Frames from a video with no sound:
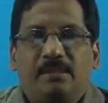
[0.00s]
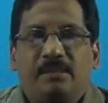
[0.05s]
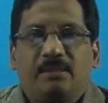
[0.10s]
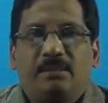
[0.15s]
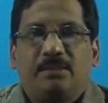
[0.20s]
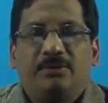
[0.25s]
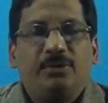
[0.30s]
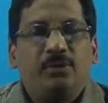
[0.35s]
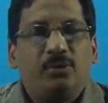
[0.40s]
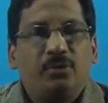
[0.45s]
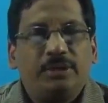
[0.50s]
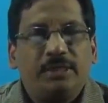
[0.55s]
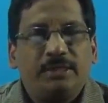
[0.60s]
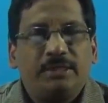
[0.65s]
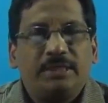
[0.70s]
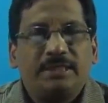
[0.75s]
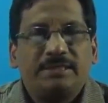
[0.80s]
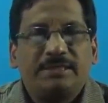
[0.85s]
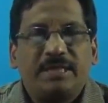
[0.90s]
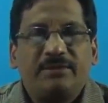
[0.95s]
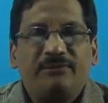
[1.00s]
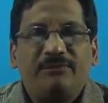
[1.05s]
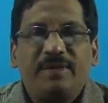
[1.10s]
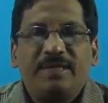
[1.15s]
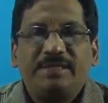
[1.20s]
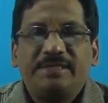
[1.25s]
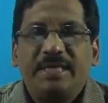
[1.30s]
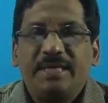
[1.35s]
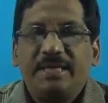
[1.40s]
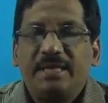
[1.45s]
you know that the
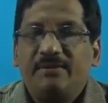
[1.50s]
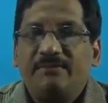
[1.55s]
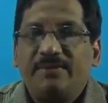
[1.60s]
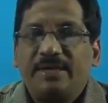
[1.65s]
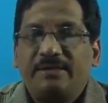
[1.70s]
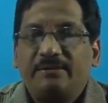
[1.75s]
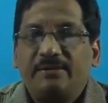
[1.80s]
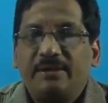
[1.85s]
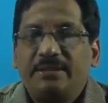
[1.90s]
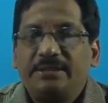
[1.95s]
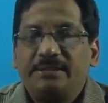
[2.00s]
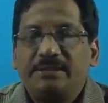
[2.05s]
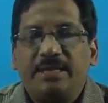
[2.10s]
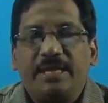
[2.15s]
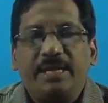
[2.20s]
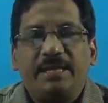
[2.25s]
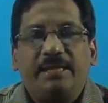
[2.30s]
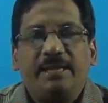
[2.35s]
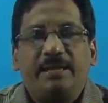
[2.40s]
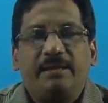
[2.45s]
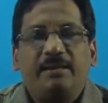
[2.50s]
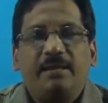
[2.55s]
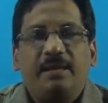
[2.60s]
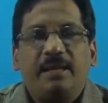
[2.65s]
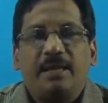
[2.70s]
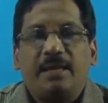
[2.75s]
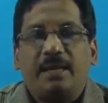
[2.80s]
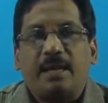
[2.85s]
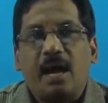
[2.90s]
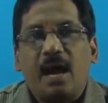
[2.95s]
surface area vector is taken
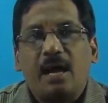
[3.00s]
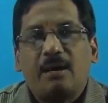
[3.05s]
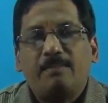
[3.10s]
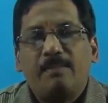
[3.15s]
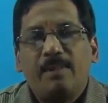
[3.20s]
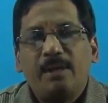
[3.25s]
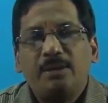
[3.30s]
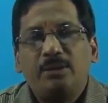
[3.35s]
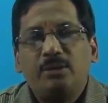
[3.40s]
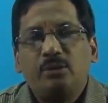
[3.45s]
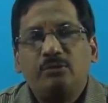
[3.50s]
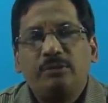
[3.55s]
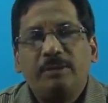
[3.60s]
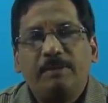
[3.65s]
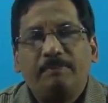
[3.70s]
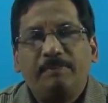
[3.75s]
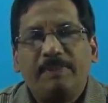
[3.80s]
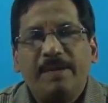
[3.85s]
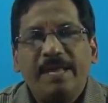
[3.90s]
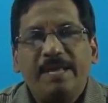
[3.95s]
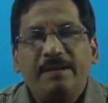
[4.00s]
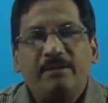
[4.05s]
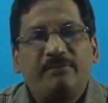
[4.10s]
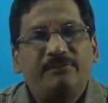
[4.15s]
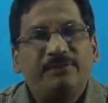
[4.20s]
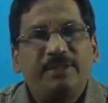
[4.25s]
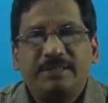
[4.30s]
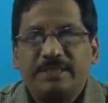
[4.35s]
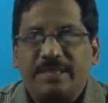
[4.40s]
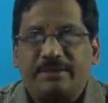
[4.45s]
normal to the plane of
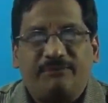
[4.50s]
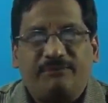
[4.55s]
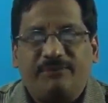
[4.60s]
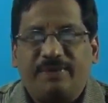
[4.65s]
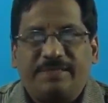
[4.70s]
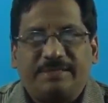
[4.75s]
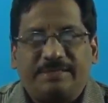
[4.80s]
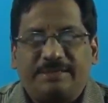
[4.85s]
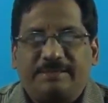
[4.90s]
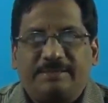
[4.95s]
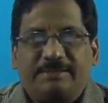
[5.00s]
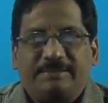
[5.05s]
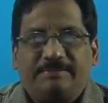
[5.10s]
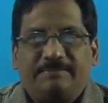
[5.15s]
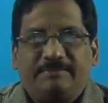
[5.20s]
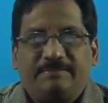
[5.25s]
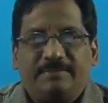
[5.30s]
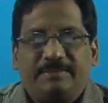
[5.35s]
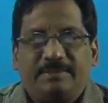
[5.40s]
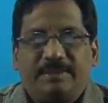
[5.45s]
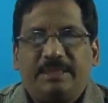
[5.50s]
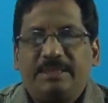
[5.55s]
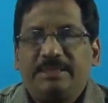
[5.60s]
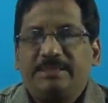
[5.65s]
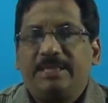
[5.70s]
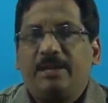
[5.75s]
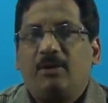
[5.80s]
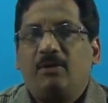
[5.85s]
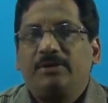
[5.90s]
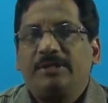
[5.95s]
the surface, that is
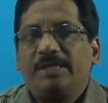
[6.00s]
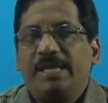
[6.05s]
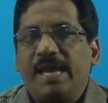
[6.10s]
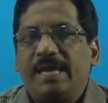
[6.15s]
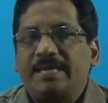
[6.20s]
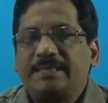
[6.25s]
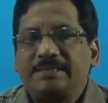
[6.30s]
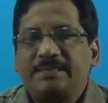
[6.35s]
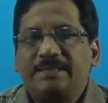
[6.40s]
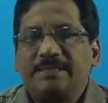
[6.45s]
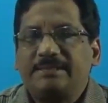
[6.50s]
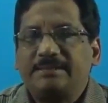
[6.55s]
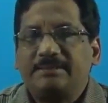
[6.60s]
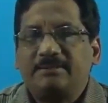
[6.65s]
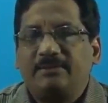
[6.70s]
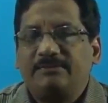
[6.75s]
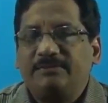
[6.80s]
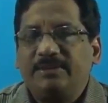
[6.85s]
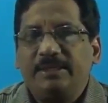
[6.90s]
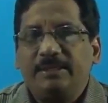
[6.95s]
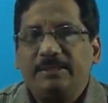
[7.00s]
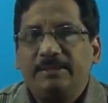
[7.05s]
along the axis of the